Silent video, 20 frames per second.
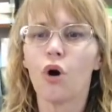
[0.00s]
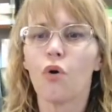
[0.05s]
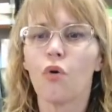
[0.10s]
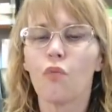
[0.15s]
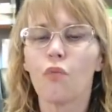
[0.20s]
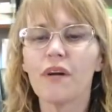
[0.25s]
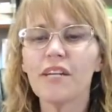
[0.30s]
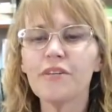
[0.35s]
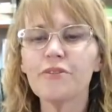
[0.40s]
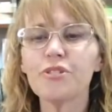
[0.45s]

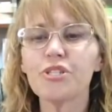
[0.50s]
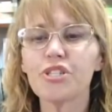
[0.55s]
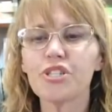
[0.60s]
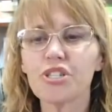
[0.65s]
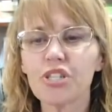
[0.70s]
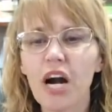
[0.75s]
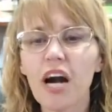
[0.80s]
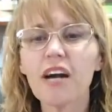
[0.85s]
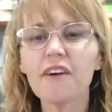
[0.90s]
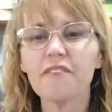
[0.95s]
When you
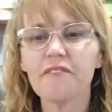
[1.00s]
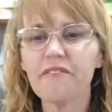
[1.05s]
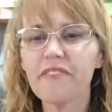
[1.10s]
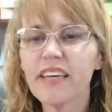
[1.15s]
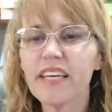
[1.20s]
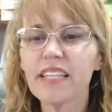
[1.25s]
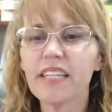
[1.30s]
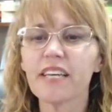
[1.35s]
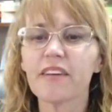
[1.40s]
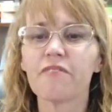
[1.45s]
start
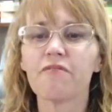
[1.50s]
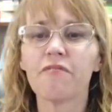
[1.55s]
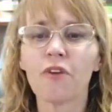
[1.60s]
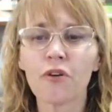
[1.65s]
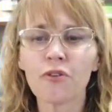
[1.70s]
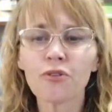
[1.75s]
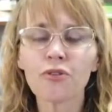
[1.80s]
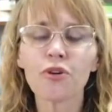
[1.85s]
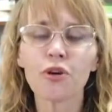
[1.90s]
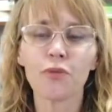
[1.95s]
feeling
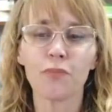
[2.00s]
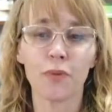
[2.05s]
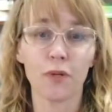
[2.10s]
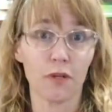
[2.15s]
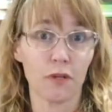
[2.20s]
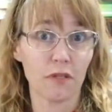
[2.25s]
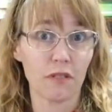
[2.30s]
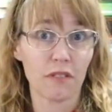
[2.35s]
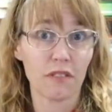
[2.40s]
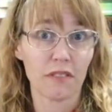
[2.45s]

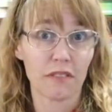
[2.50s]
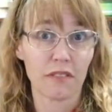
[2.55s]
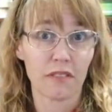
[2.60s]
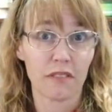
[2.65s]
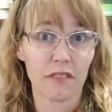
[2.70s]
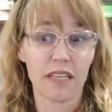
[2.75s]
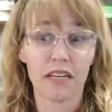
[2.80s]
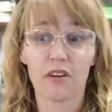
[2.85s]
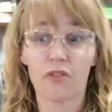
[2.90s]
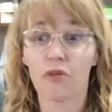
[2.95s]
vulnerable
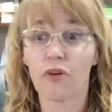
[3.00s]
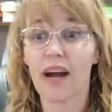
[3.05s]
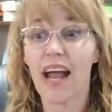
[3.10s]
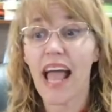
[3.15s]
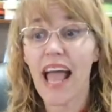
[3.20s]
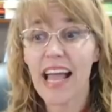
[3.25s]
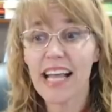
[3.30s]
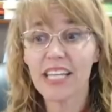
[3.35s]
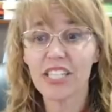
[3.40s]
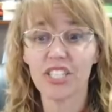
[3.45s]
or
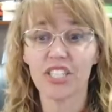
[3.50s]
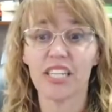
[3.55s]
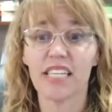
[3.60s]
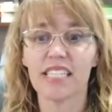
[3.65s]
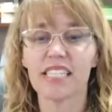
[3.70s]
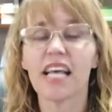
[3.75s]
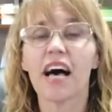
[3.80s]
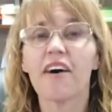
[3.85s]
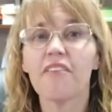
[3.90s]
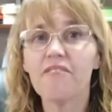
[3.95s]

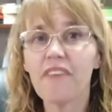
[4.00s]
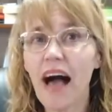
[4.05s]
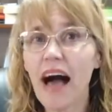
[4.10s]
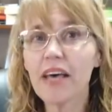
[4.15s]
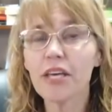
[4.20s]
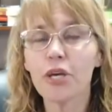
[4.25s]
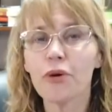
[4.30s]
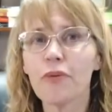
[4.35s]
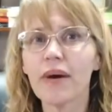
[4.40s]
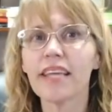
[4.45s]
anxious,
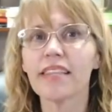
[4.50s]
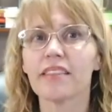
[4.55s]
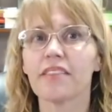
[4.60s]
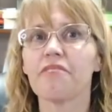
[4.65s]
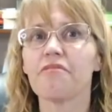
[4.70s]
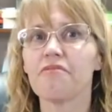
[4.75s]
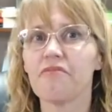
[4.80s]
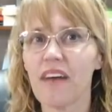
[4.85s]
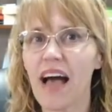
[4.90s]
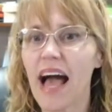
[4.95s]
evaluate the
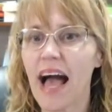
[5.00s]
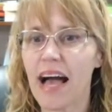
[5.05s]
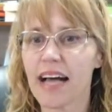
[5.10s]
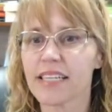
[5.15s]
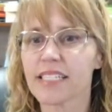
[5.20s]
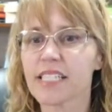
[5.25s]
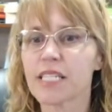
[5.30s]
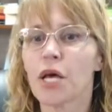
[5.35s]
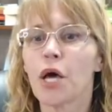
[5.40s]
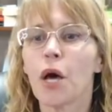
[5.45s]

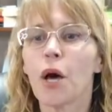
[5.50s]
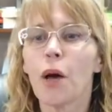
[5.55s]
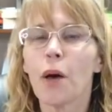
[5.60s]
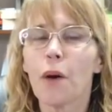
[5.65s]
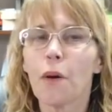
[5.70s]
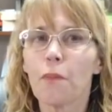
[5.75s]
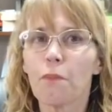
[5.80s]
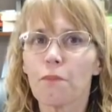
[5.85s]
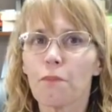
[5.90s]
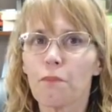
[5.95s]
facts.
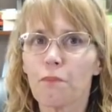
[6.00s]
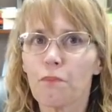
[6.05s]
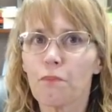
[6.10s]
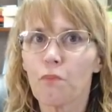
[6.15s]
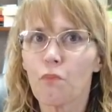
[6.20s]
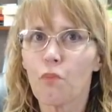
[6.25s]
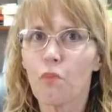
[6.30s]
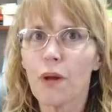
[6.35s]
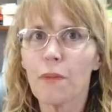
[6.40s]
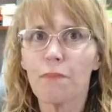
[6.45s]

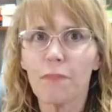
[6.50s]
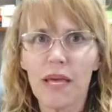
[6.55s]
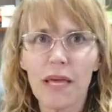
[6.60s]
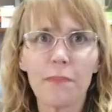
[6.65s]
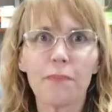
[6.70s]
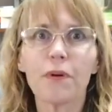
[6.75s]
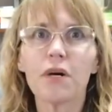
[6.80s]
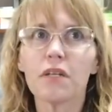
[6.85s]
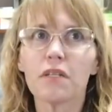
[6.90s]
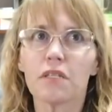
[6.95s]
When
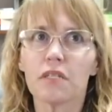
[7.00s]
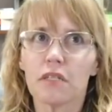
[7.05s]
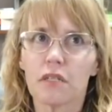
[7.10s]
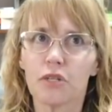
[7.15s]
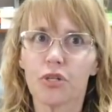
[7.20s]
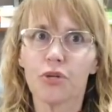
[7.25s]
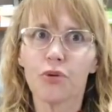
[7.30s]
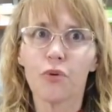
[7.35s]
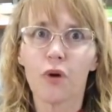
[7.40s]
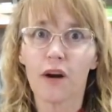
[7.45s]
people
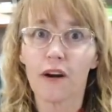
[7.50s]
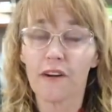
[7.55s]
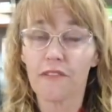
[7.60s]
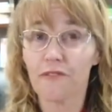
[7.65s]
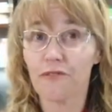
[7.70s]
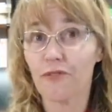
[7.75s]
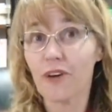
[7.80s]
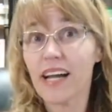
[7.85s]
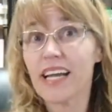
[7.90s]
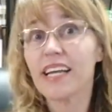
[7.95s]
who are
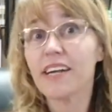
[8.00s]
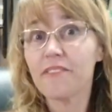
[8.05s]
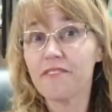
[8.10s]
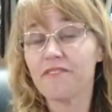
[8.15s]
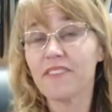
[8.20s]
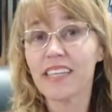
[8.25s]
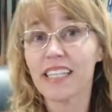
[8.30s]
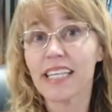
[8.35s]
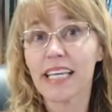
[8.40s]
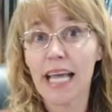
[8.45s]
afraid of
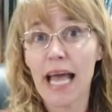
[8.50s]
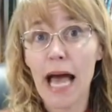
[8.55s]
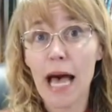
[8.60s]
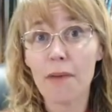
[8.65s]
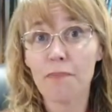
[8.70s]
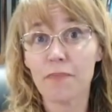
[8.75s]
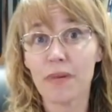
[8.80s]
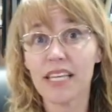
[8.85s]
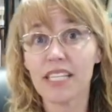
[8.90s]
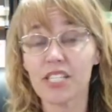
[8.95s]
feeling
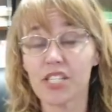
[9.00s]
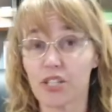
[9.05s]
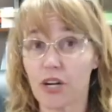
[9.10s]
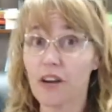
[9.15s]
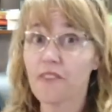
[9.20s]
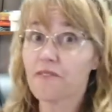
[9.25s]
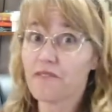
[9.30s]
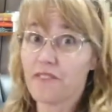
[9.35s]
happy start